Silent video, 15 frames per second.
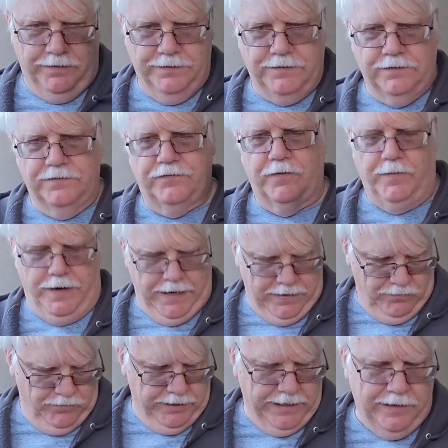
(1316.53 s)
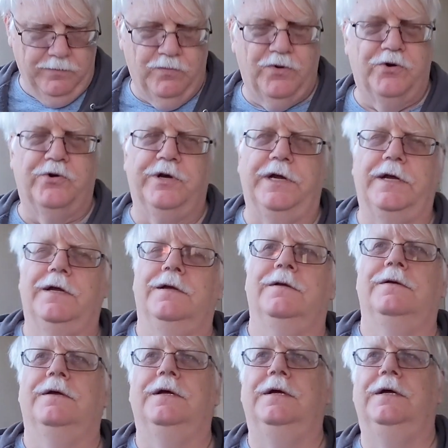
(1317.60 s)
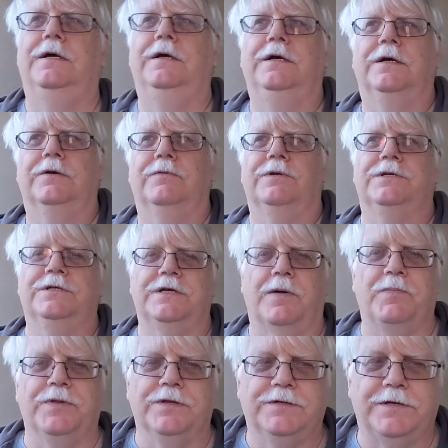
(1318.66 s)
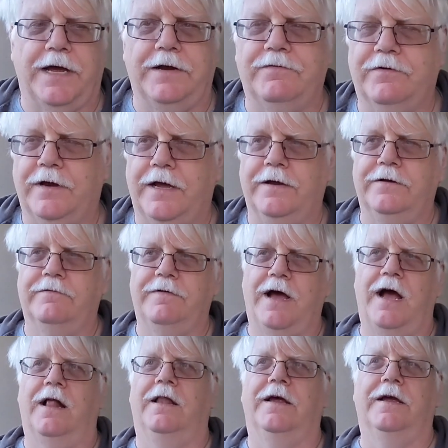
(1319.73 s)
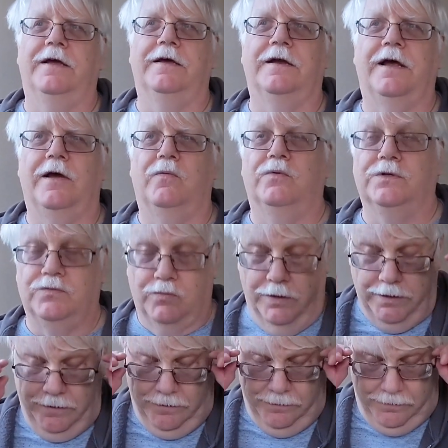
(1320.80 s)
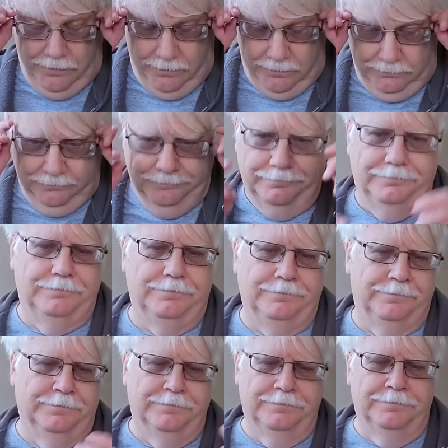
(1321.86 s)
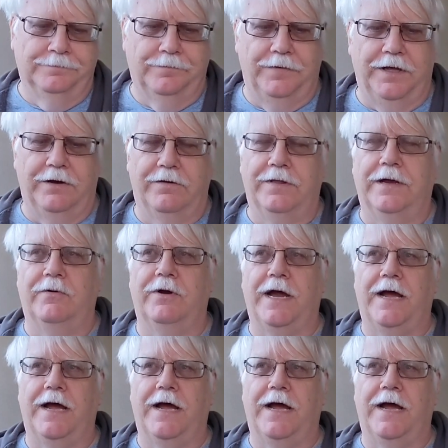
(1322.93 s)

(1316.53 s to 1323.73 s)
This is from 818 Brewing, which is up in the San Fernando Valley, and I was one of their, you know, they were